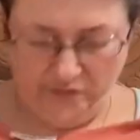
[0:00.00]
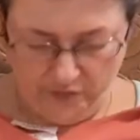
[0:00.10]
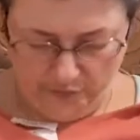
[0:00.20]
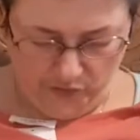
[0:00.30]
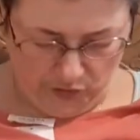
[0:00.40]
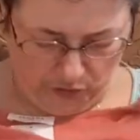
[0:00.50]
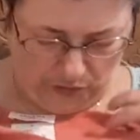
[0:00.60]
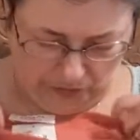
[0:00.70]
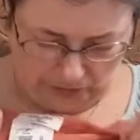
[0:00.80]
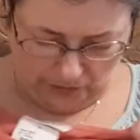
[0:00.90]
from the front.
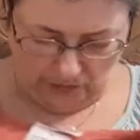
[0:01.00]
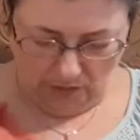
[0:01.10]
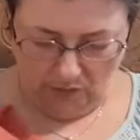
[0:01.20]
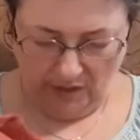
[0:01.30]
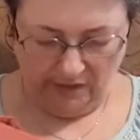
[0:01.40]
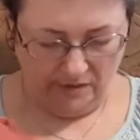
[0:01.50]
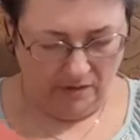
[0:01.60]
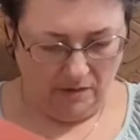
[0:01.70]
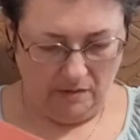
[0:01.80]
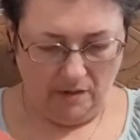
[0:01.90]
You guys
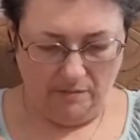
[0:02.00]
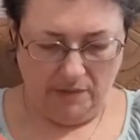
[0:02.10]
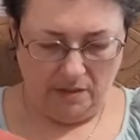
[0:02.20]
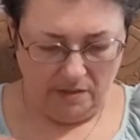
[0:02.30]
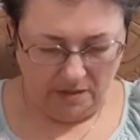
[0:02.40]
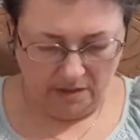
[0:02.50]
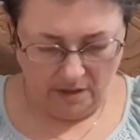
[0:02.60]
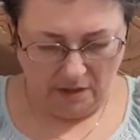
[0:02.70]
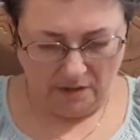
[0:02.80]
can. I cannot.